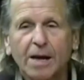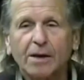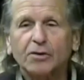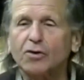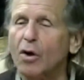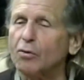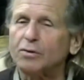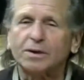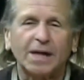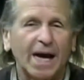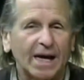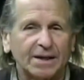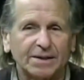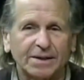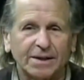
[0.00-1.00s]
Don't
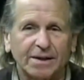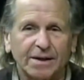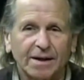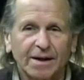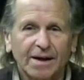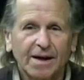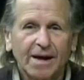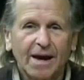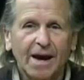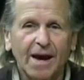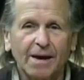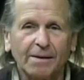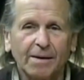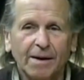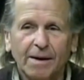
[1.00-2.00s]
text
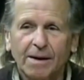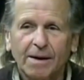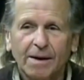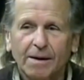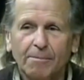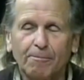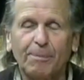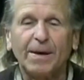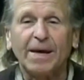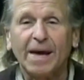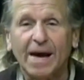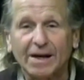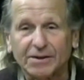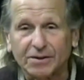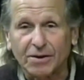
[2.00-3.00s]
and
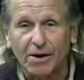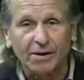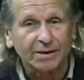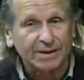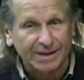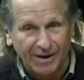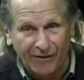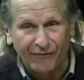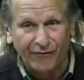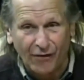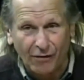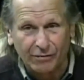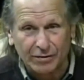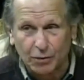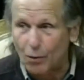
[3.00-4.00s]
BS on cell
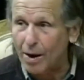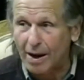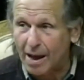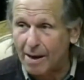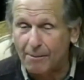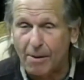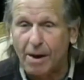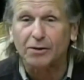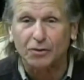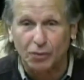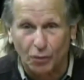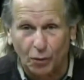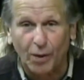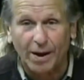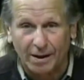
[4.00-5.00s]
phones while I'm on two
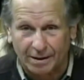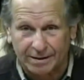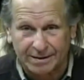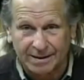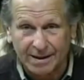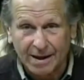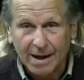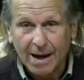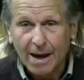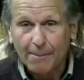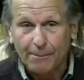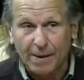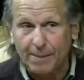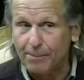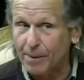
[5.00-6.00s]
wheels.
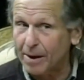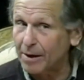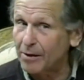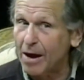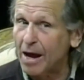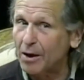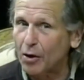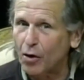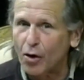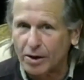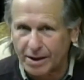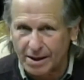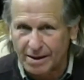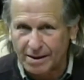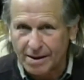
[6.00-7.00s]
People are not
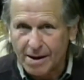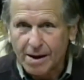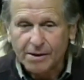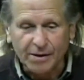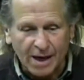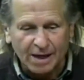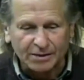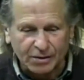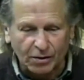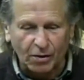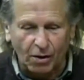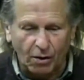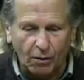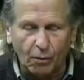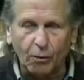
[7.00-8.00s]
looking. Years
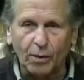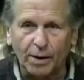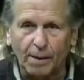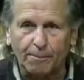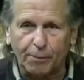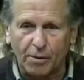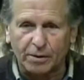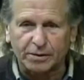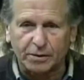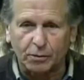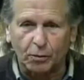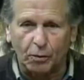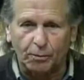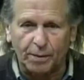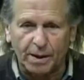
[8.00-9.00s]
ago, when a person
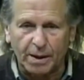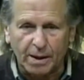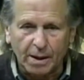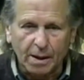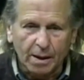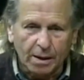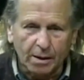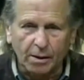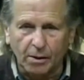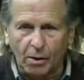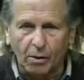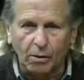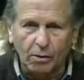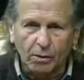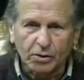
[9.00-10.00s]
would be, you
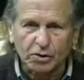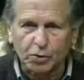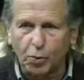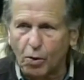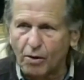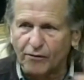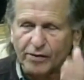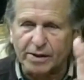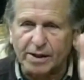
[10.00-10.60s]
know, swerving